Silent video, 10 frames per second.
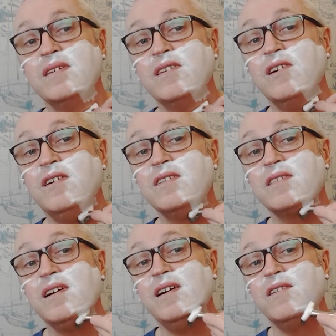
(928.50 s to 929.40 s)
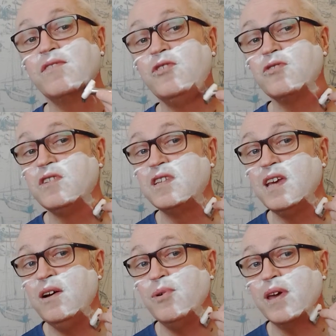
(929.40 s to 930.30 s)
Guys, I've got to
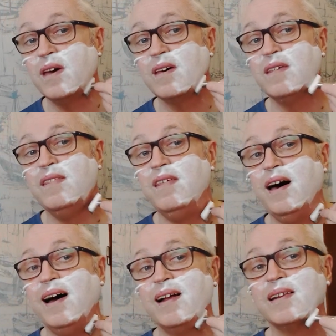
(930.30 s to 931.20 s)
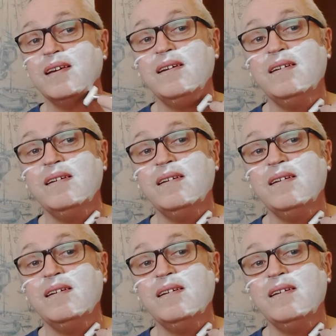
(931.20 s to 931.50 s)
tell you that